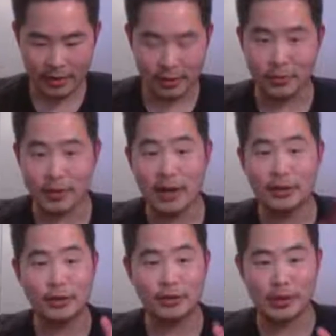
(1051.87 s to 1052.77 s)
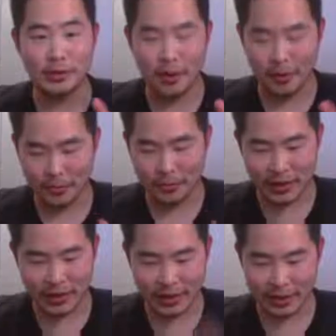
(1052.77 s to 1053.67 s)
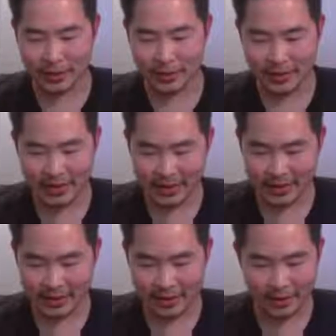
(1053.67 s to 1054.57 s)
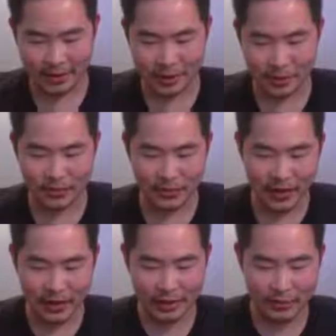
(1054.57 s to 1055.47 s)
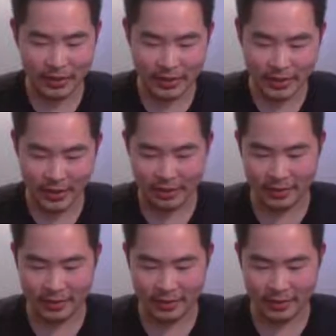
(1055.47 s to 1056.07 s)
Don't worry, I'll show some harder one later because there are some daily ones that